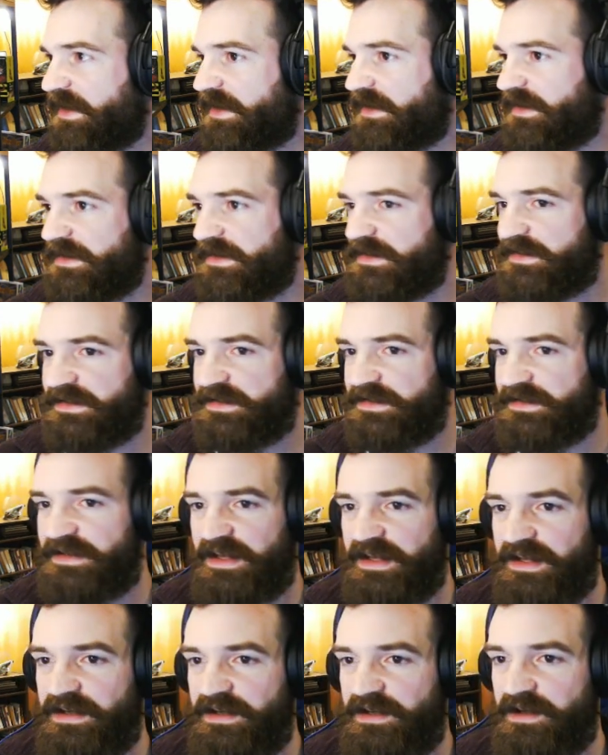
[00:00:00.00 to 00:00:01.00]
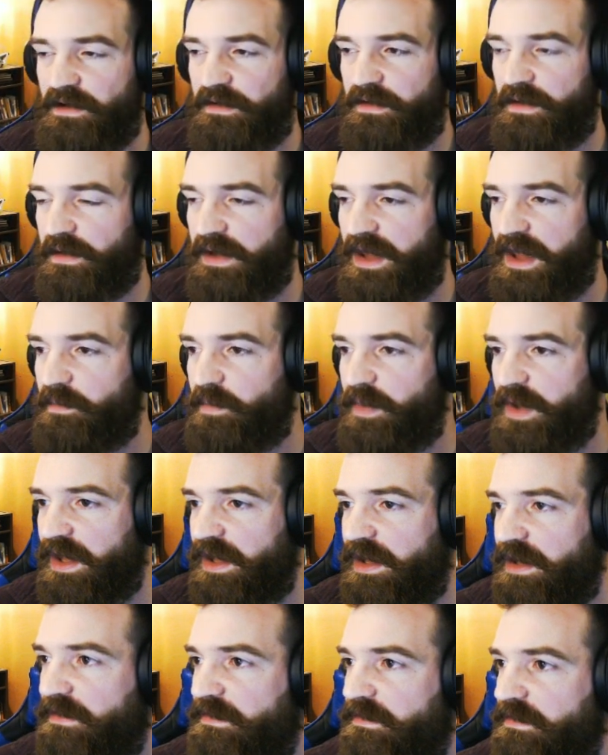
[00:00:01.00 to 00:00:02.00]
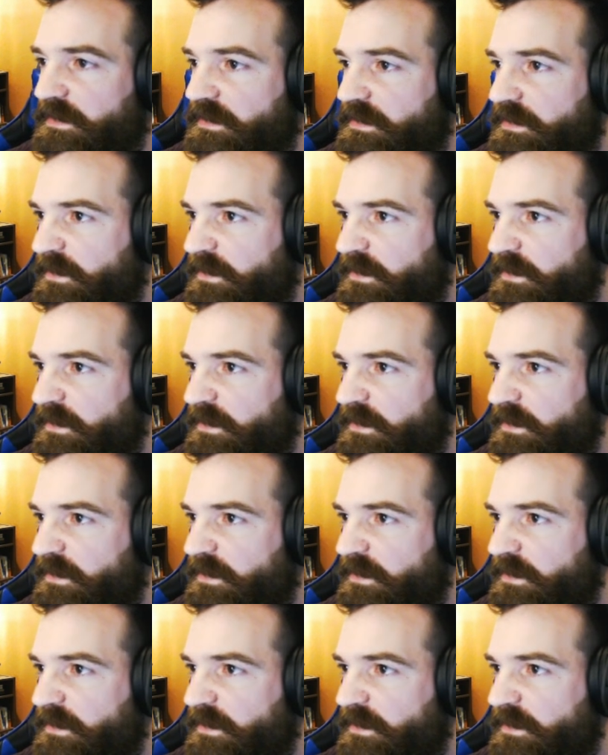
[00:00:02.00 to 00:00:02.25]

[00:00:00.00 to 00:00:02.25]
this Indiegogo campaign